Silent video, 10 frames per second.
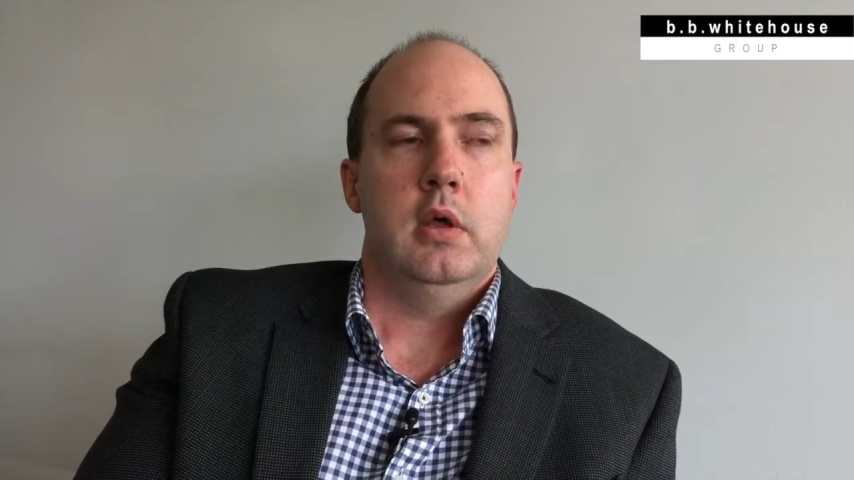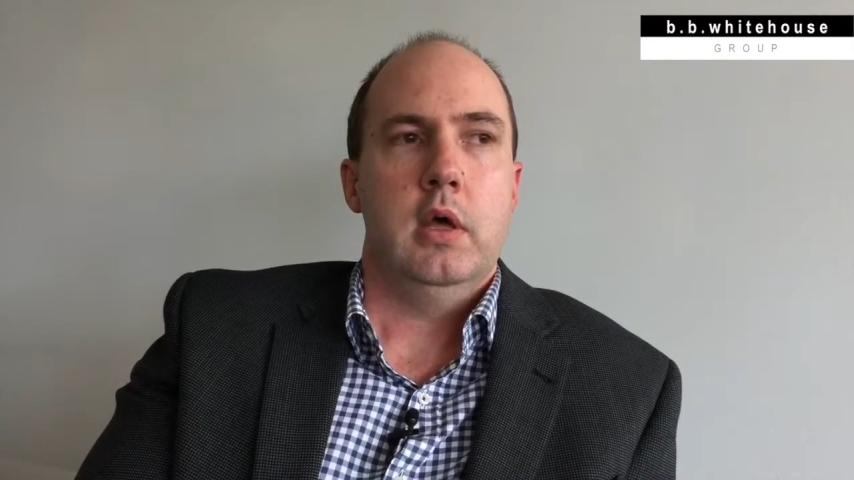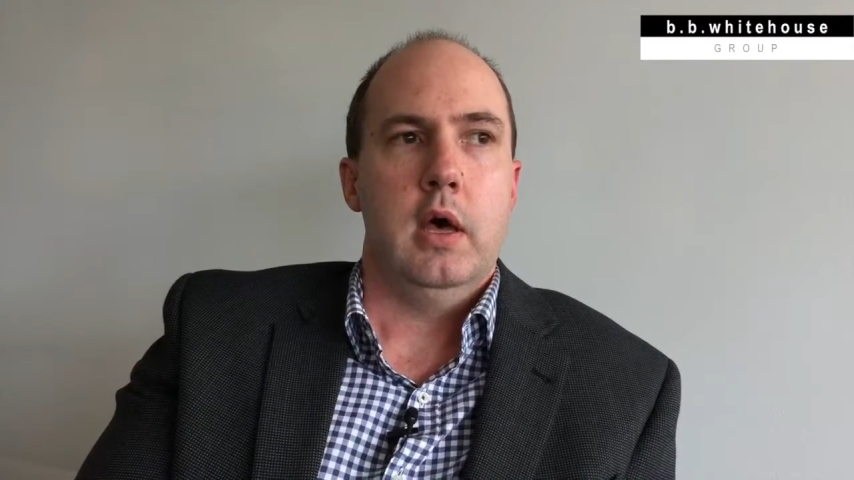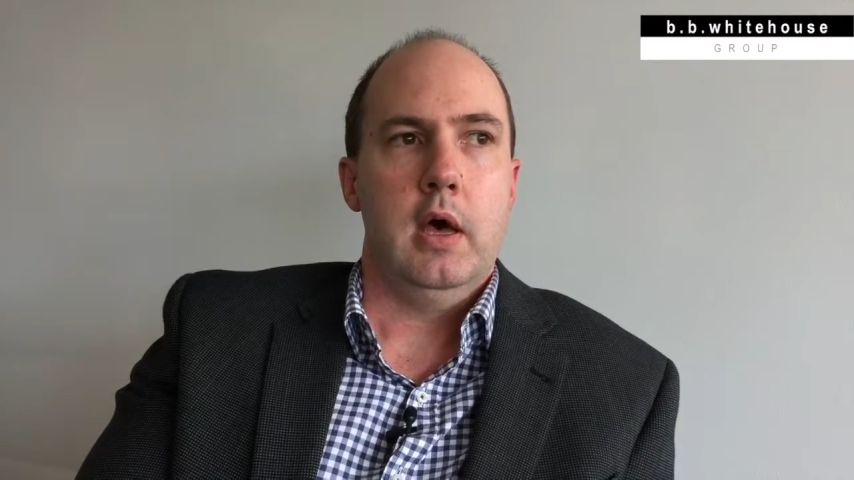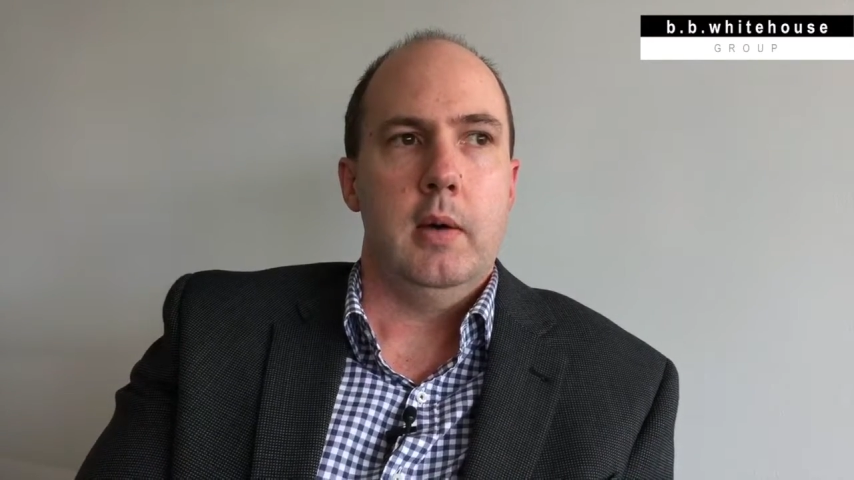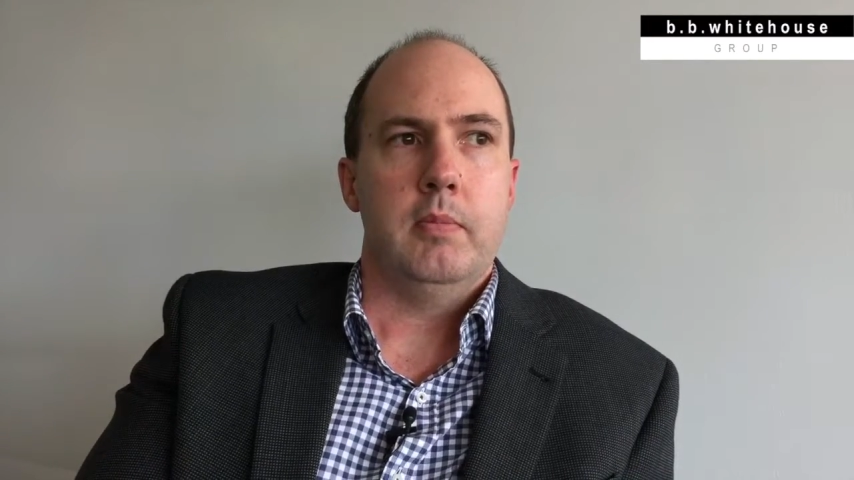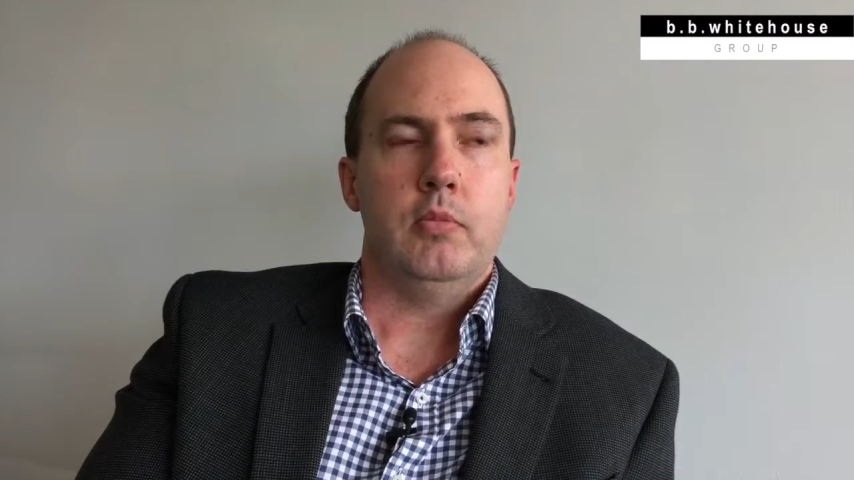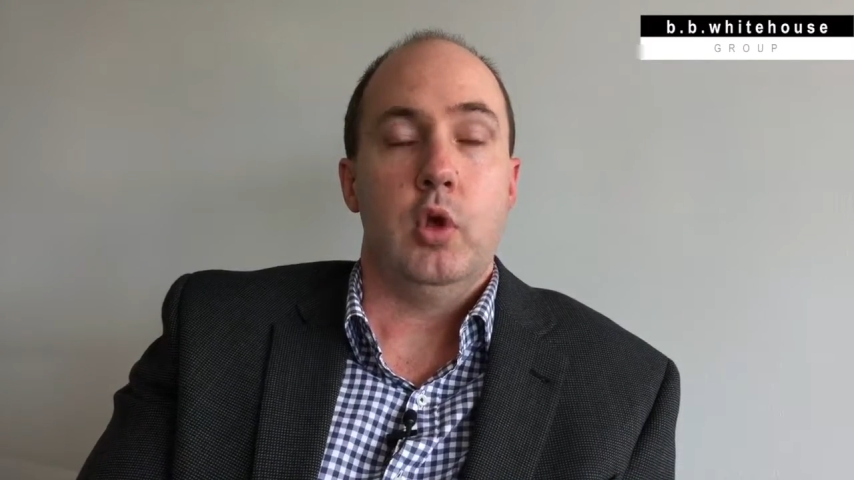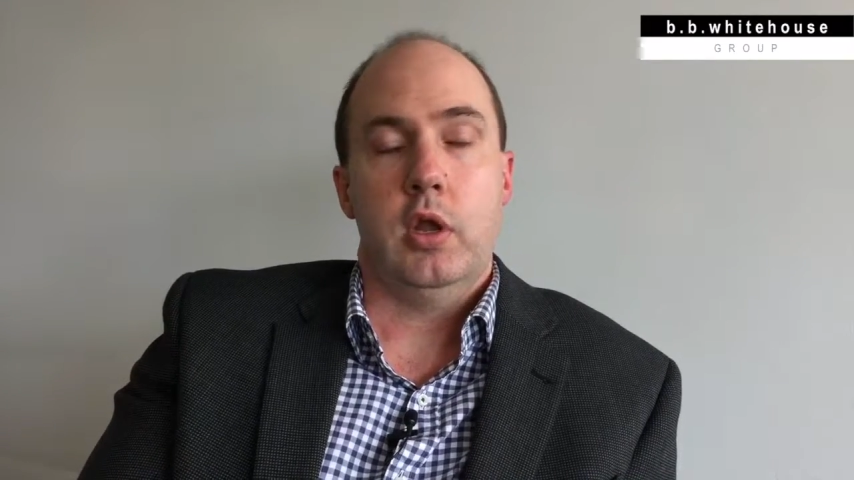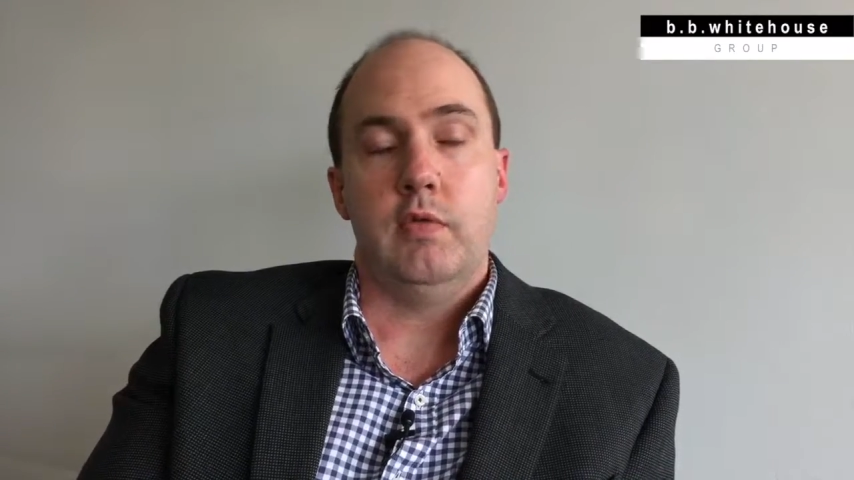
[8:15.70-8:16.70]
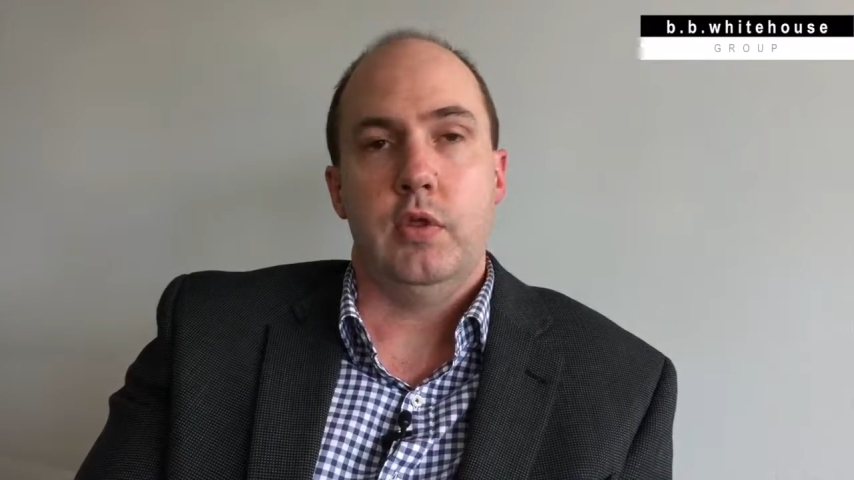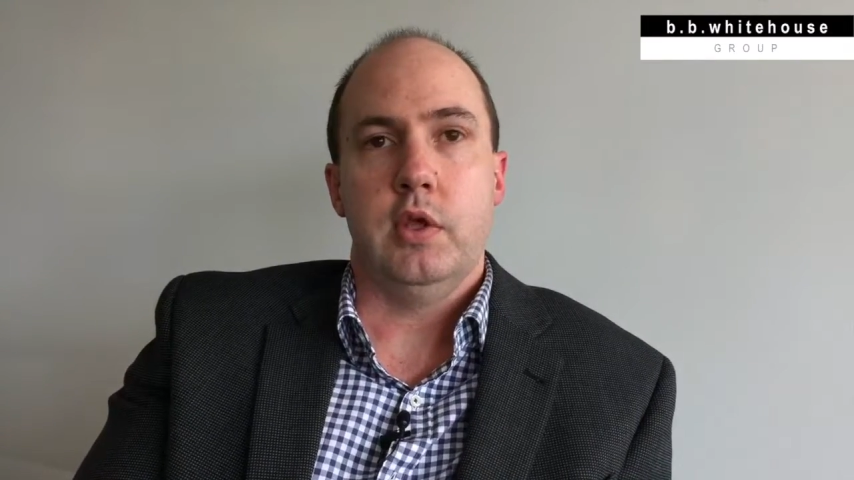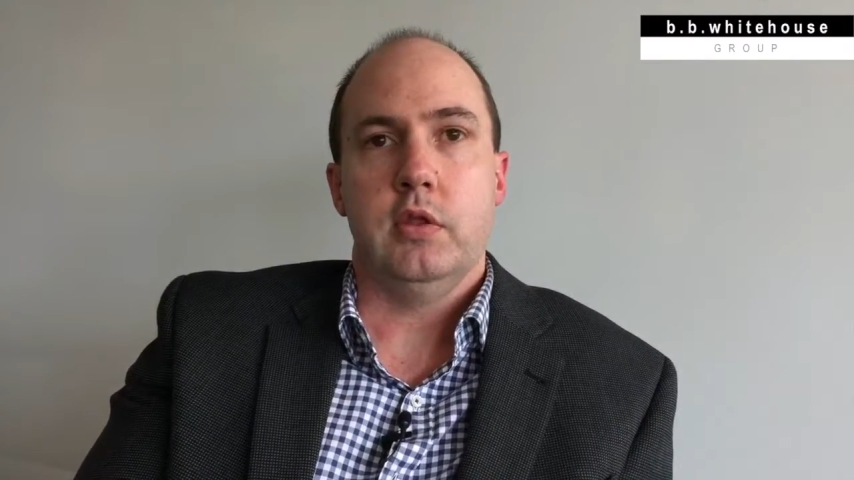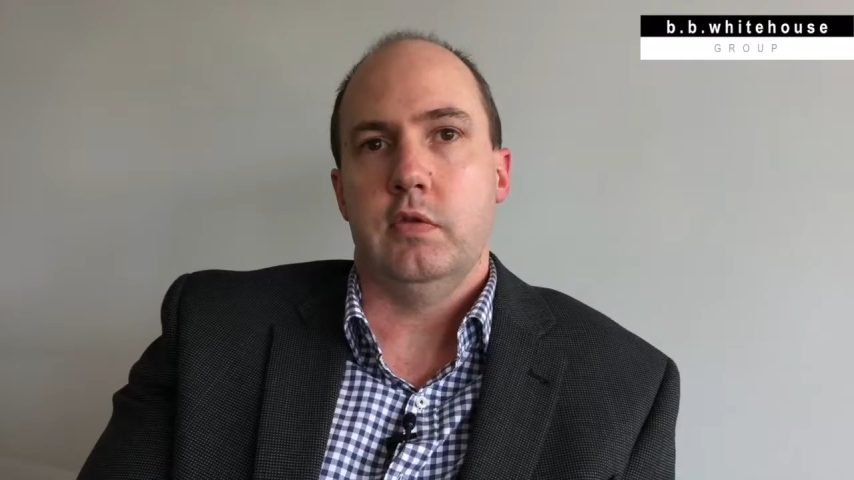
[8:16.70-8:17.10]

Not everything,